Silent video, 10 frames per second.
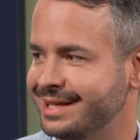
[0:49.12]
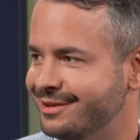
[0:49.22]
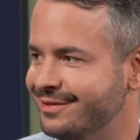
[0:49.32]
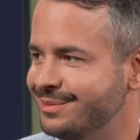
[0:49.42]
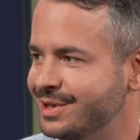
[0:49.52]
Thank
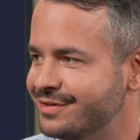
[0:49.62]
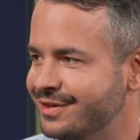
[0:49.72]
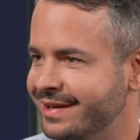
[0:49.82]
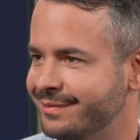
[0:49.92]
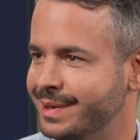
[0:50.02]
you very much for
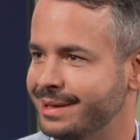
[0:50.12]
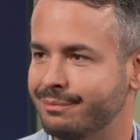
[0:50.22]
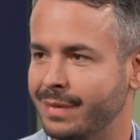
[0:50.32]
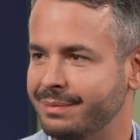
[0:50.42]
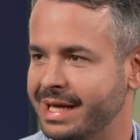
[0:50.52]
having me.
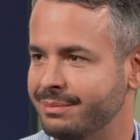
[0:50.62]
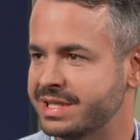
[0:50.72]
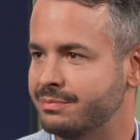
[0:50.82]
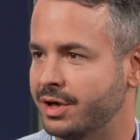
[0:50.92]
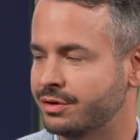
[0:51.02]
My name
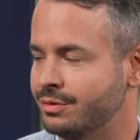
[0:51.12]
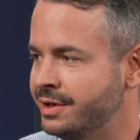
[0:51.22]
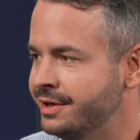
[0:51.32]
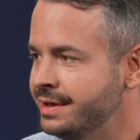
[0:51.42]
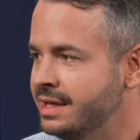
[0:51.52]
is Mark
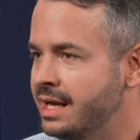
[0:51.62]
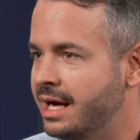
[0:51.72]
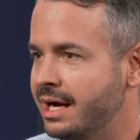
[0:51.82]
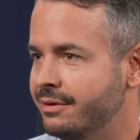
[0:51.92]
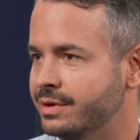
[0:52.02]
Gubler.
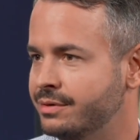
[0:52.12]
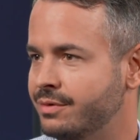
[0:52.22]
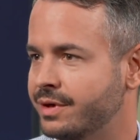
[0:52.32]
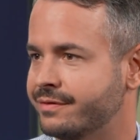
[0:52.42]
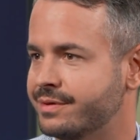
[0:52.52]
I do
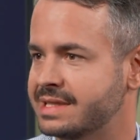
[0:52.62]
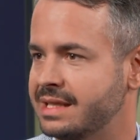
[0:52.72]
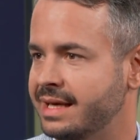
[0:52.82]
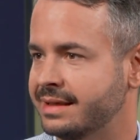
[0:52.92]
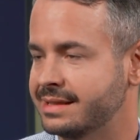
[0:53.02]
work for
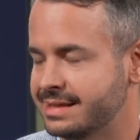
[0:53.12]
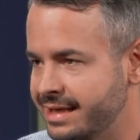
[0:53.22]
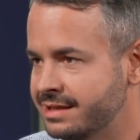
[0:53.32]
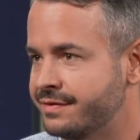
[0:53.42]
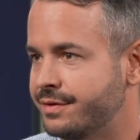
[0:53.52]
Slack
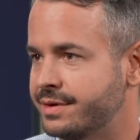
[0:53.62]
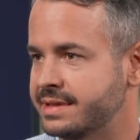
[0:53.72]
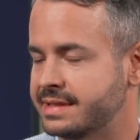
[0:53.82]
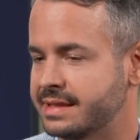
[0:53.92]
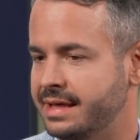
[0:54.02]

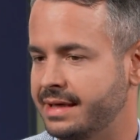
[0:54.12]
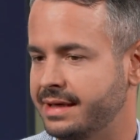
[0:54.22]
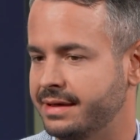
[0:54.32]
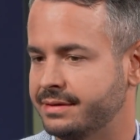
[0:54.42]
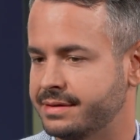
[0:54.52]
Salesforce
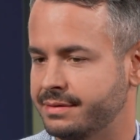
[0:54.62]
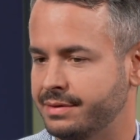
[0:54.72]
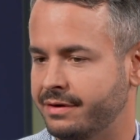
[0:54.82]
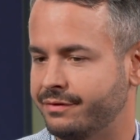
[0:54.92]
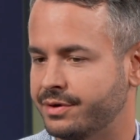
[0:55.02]

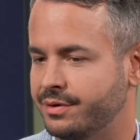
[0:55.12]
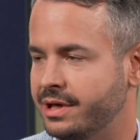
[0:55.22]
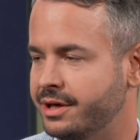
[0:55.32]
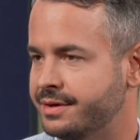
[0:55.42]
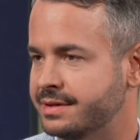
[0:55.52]
now for 2
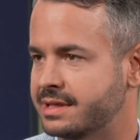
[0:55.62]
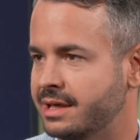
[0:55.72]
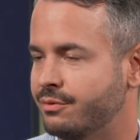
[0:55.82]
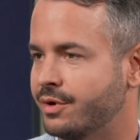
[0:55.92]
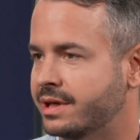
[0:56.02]
years. I
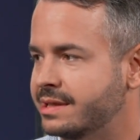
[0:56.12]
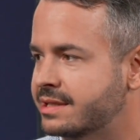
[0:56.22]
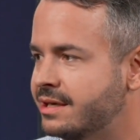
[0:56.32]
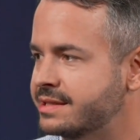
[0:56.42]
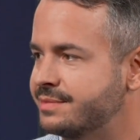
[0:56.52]
work as
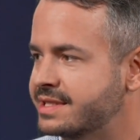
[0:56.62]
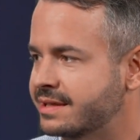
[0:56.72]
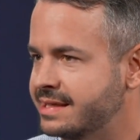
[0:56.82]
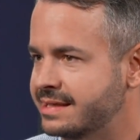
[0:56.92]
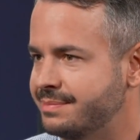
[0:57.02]
Customer
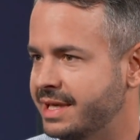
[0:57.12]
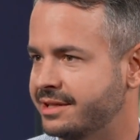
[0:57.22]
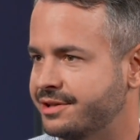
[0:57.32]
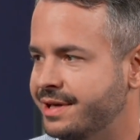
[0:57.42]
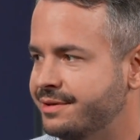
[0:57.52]
Success
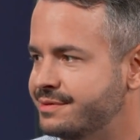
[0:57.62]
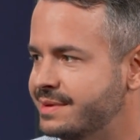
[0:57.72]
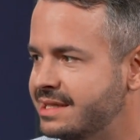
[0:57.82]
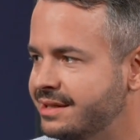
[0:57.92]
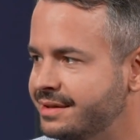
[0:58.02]
Manager here in
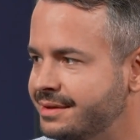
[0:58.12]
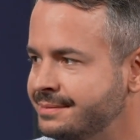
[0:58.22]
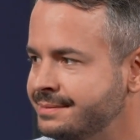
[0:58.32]
Switzerland.